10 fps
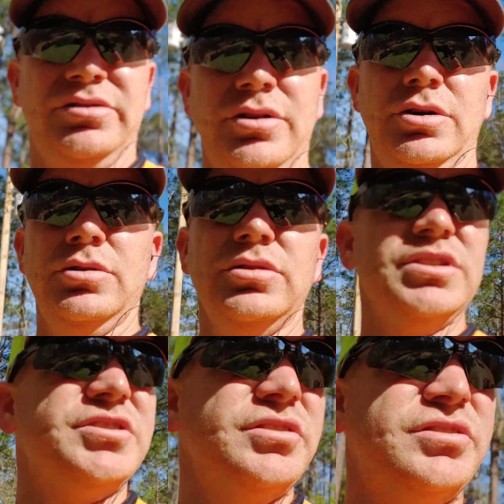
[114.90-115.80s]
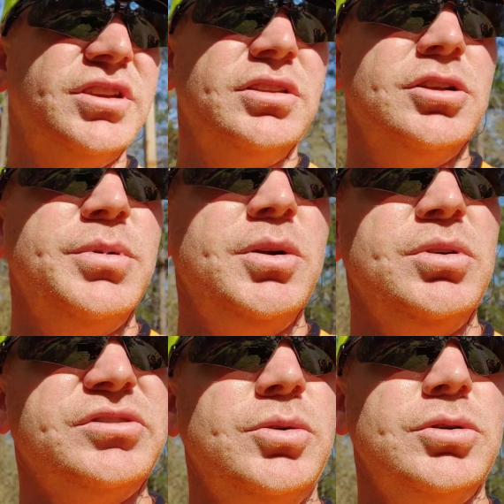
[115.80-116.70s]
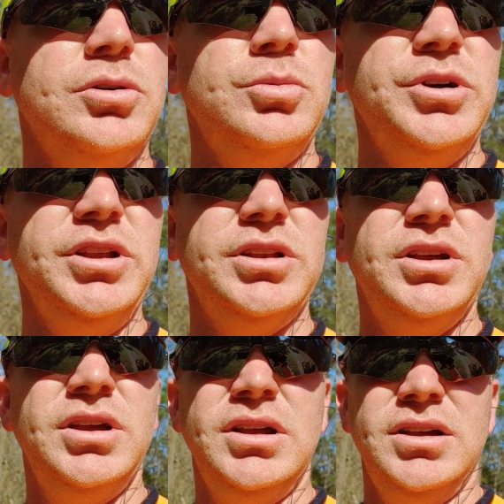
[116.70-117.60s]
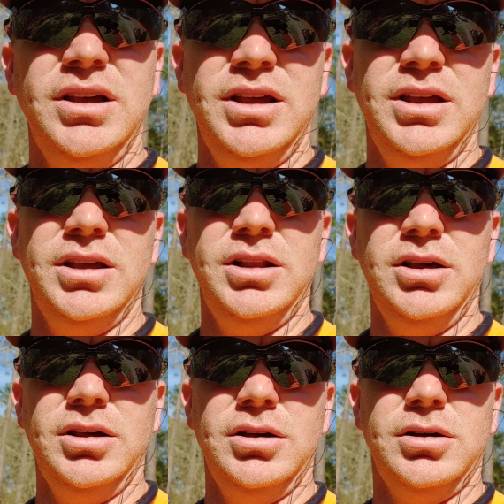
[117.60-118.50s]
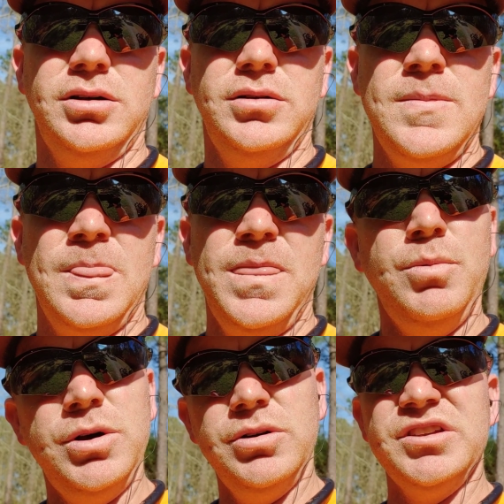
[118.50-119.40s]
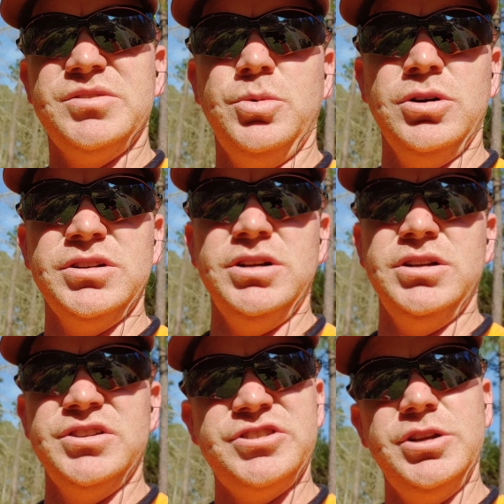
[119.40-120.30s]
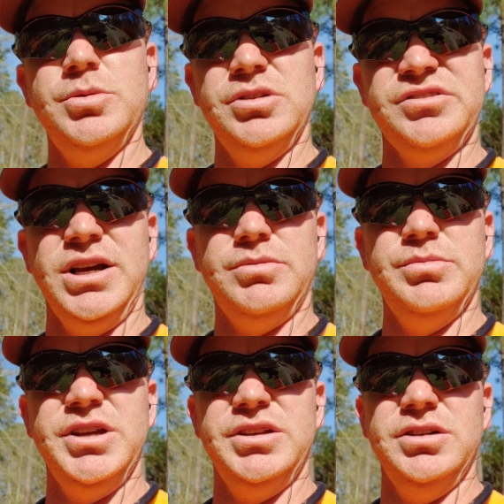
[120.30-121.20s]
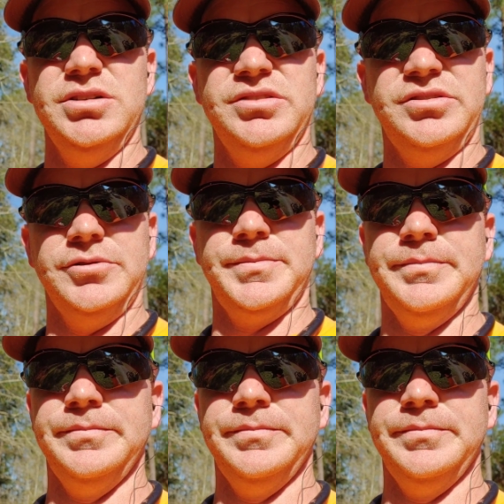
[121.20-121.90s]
So I'm gonna let you see a little bit of what's going on with it. And uh, then we're gonna get some work done and show you what it looks like when we get done. So.